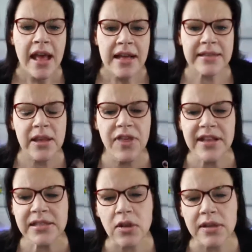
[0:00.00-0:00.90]
And so
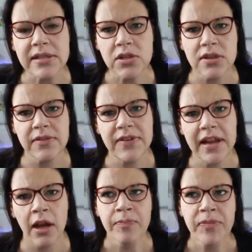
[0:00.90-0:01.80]
there's lots and lots of
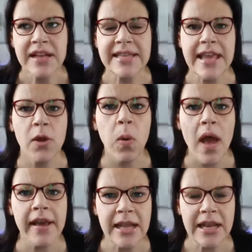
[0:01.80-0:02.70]
little, say,
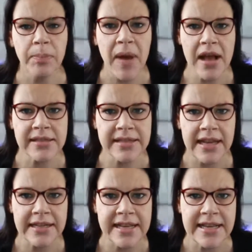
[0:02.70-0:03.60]
quirky little
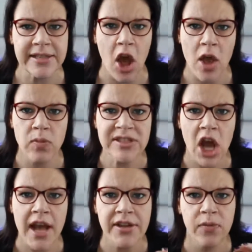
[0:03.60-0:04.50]
personalities that I was
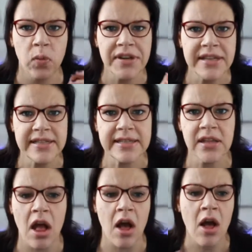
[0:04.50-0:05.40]
kind of wanting to
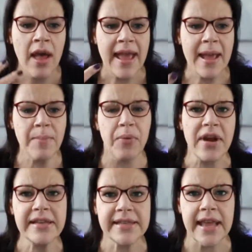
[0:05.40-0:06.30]
start
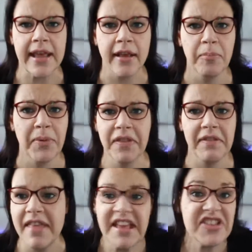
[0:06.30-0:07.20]
embracing, but
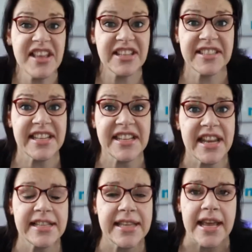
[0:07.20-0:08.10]
they just didn't
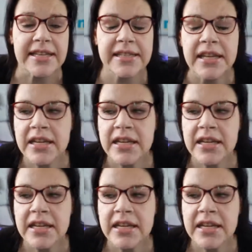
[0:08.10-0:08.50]
exist.